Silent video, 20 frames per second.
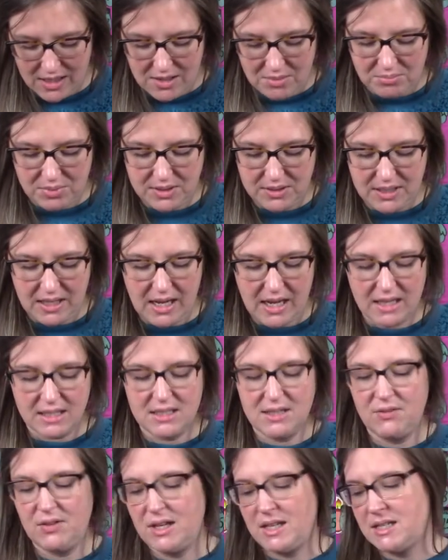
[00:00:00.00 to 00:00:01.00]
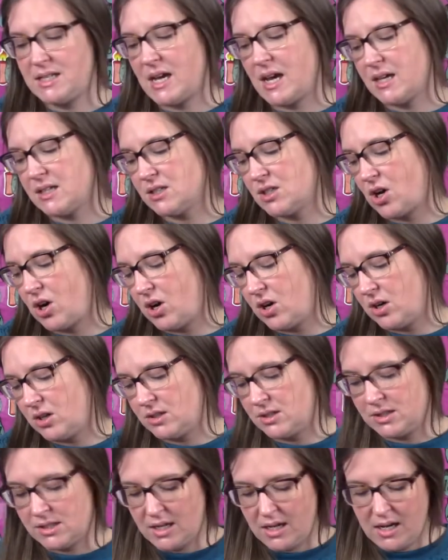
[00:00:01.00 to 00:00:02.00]
But the activity task
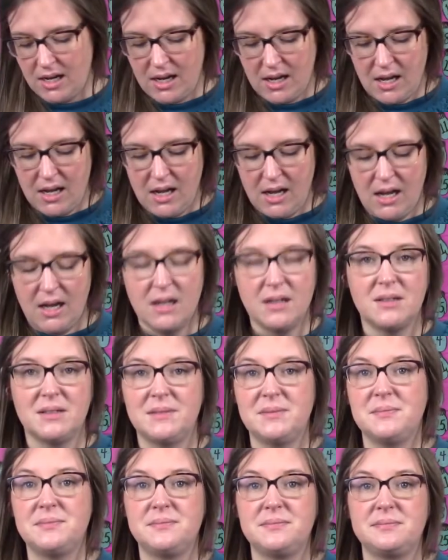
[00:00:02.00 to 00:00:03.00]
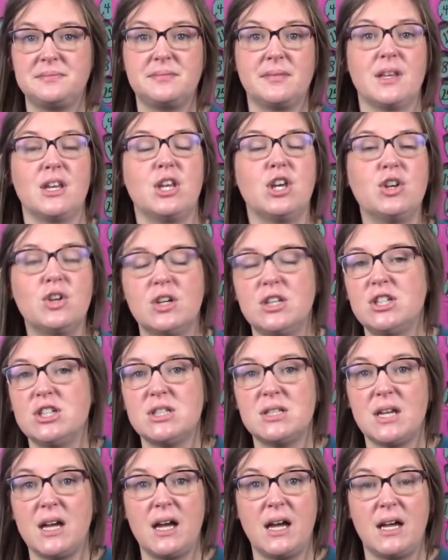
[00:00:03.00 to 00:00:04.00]
cards, you can
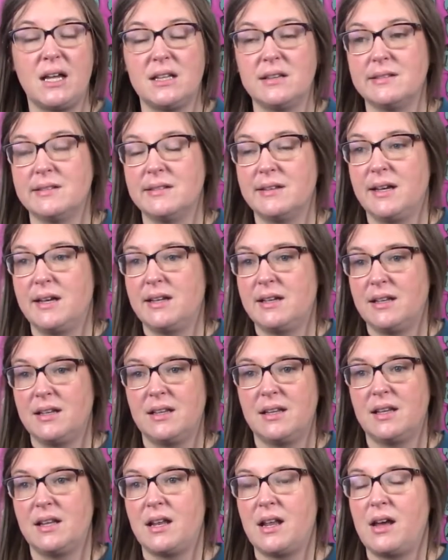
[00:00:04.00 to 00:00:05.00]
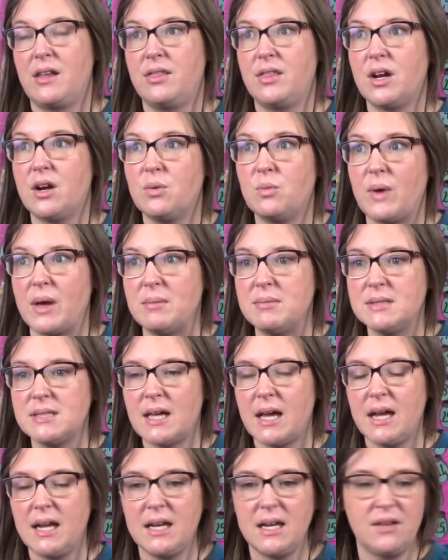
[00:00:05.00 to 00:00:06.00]
just, uh, their
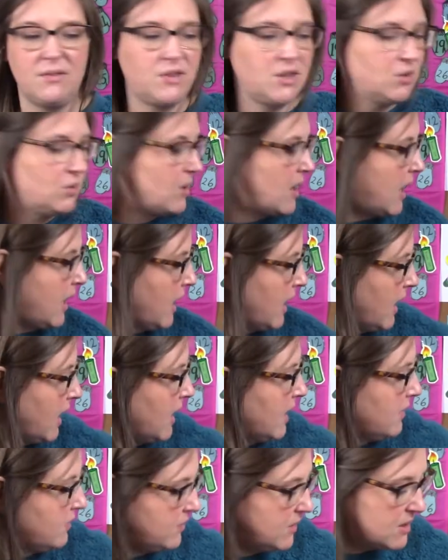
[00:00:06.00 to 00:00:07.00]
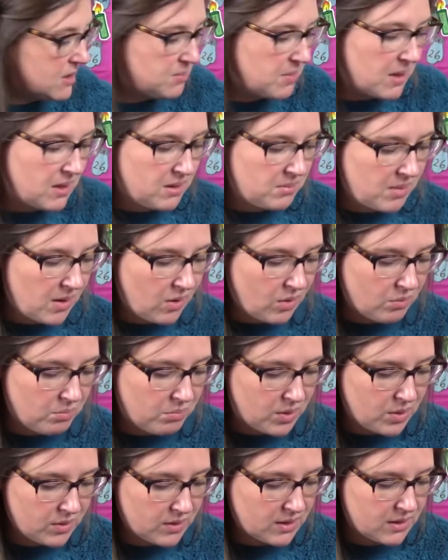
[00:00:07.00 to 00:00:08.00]
website, if you have the Spelling Power
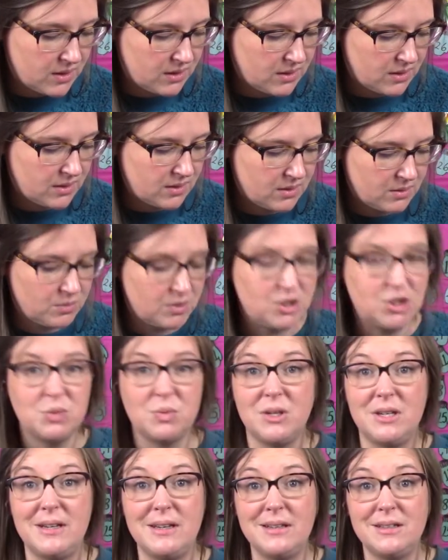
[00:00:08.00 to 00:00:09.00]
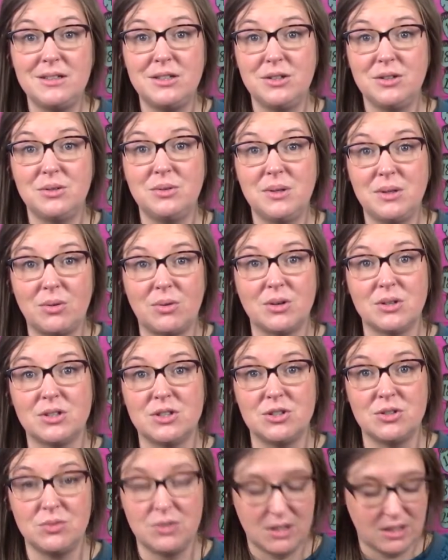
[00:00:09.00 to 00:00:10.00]
book, which you would need to in order to
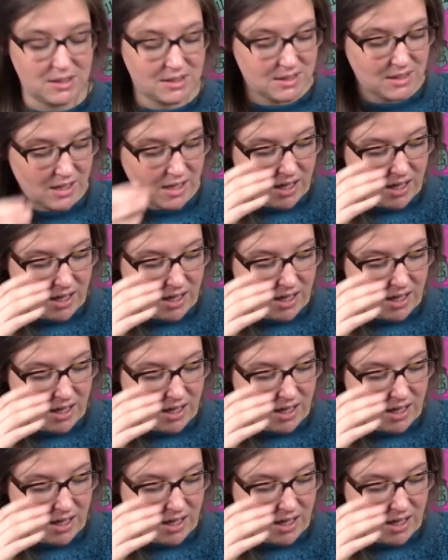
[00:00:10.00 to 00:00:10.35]
do this,